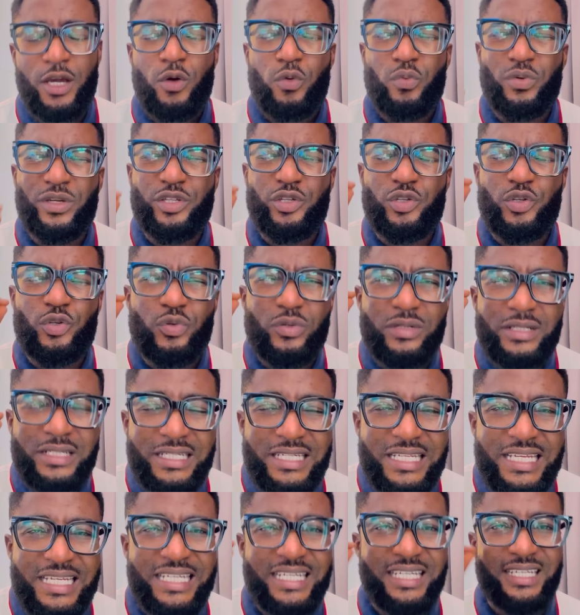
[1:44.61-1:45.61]
with
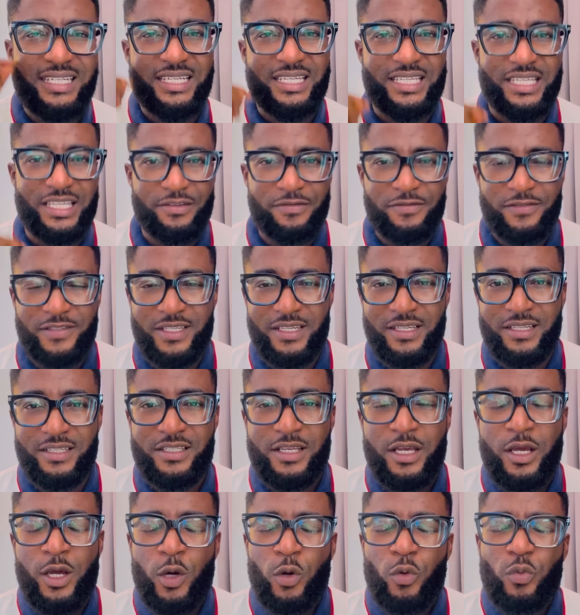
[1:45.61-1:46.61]
unique giftings,
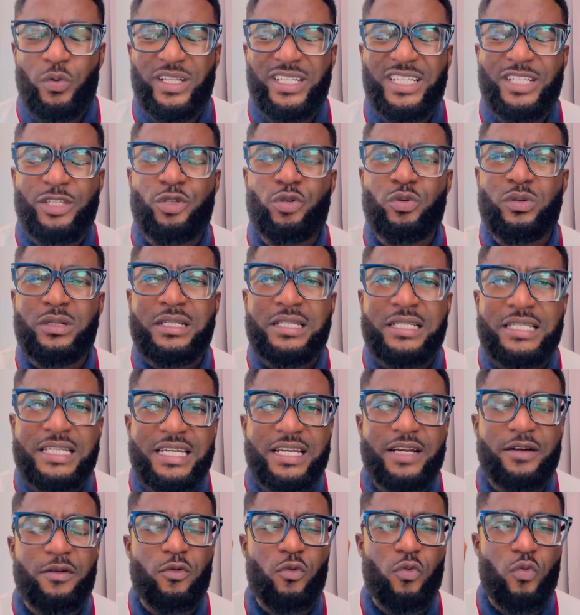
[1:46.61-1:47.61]
with
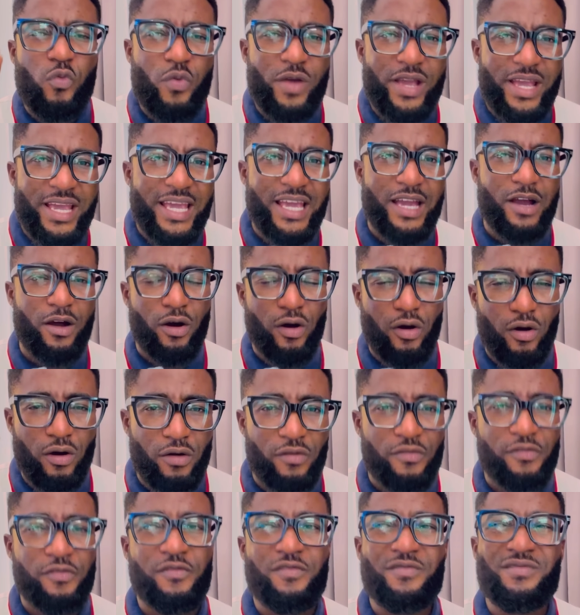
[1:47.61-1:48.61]
unique way
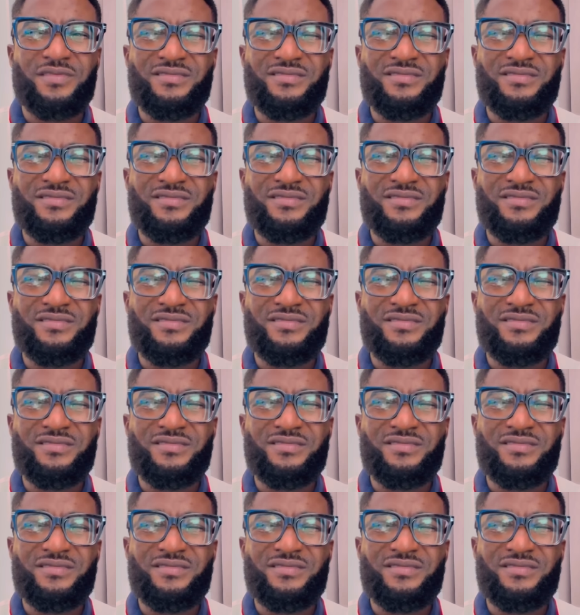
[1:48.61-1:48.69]
of